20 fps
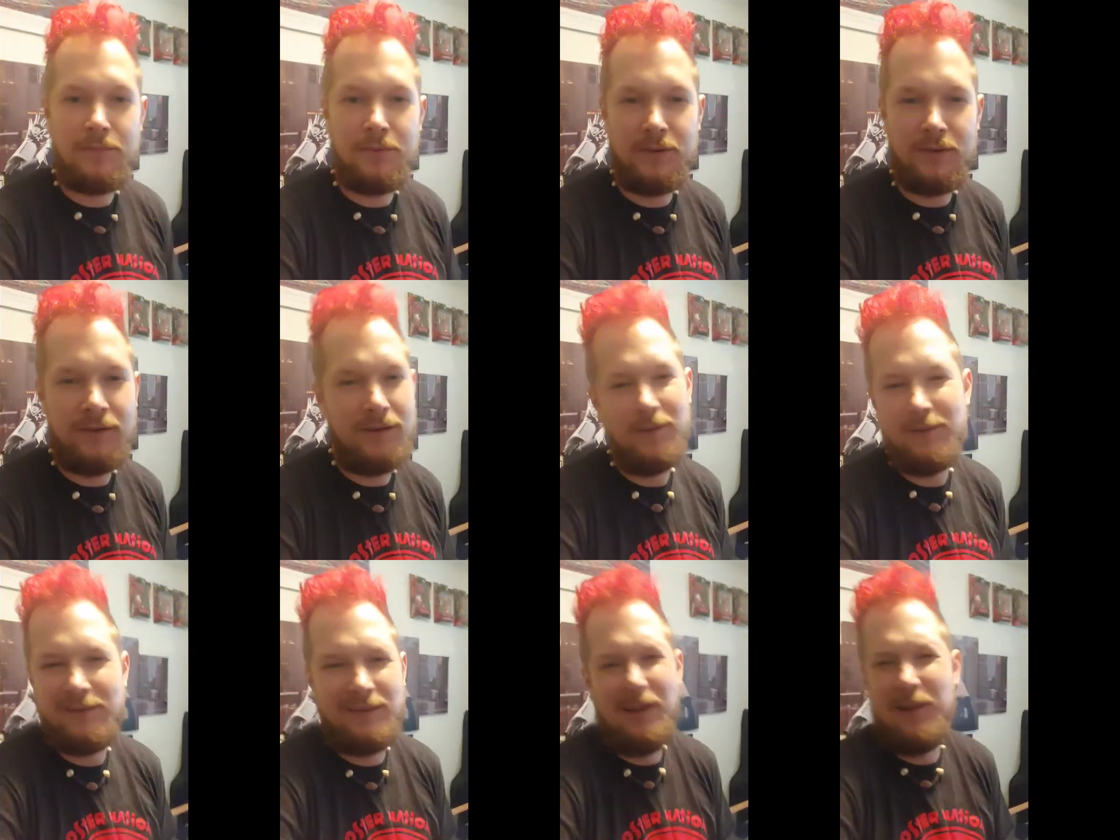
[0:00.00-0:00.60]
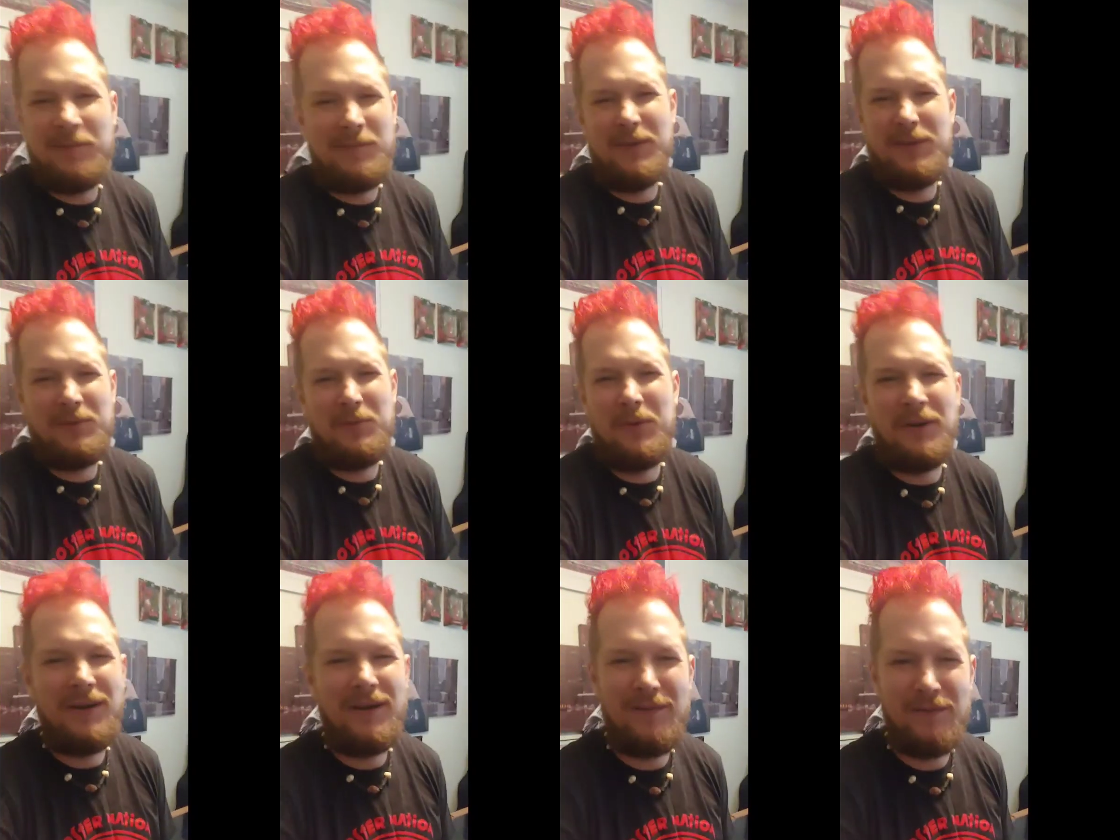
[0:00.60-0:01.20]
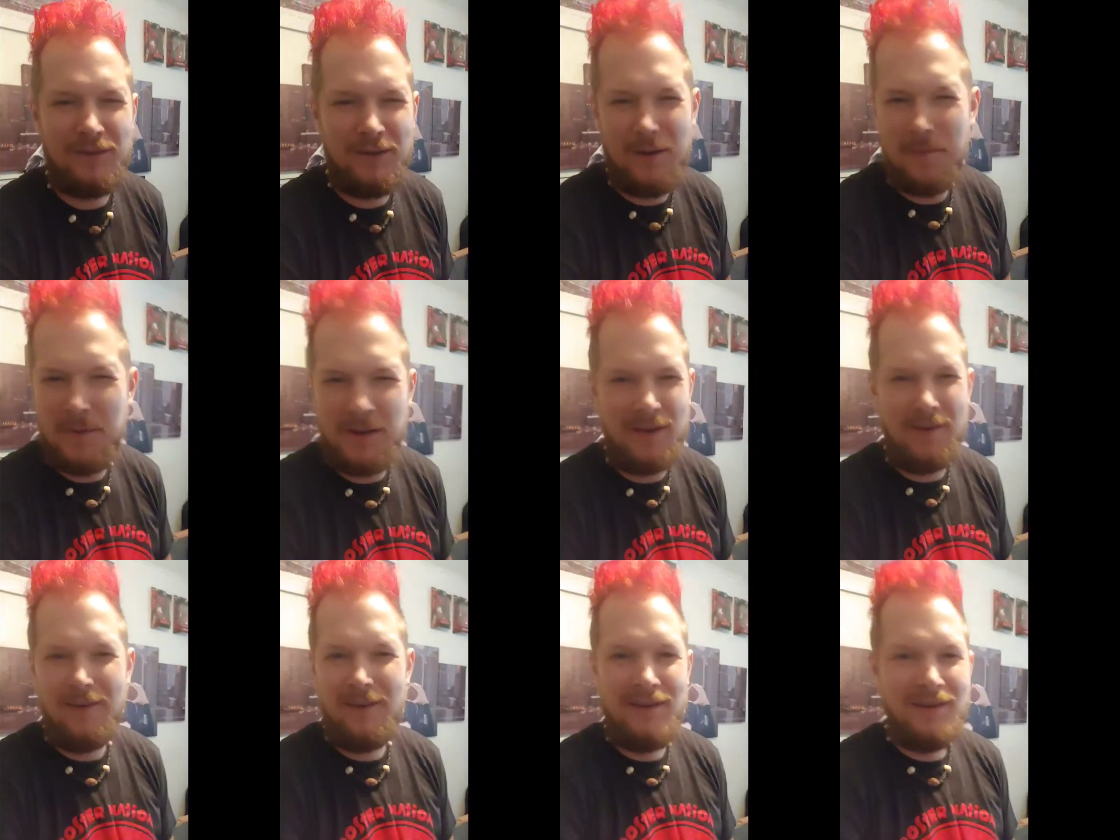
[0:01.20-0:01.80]
but it's I it's whatever. I
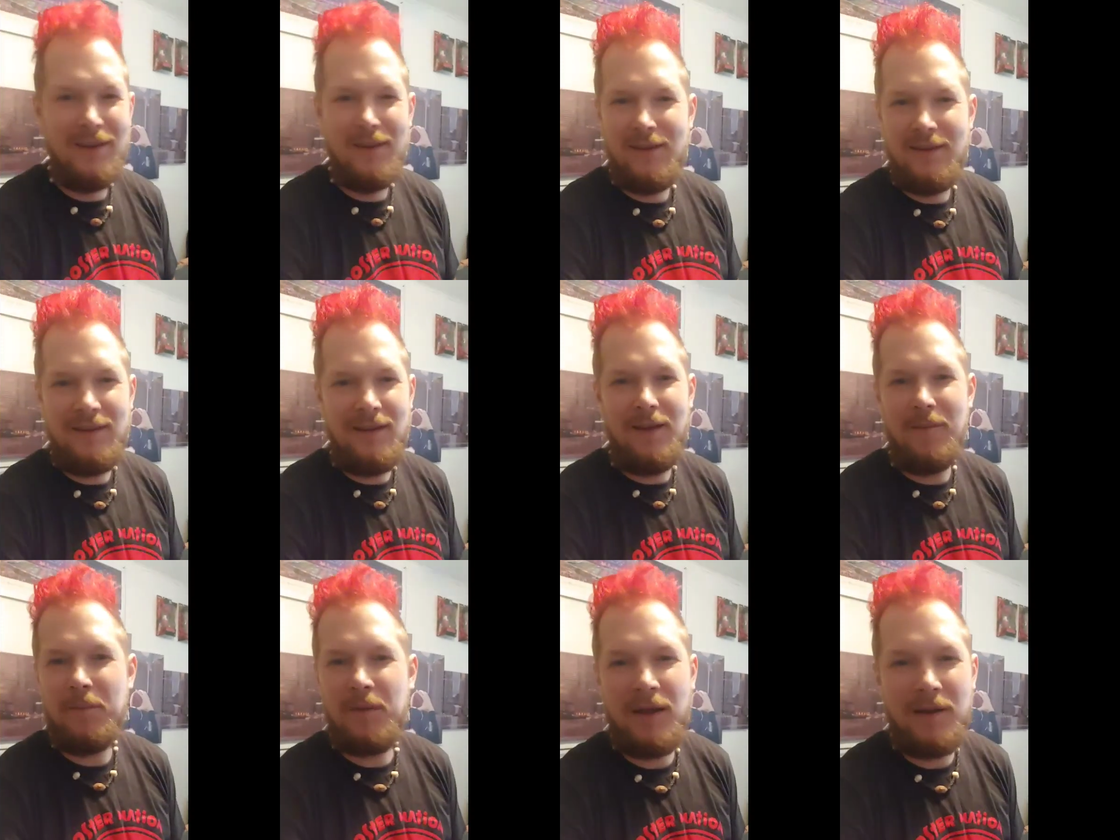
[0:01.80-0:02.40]
mean, I'm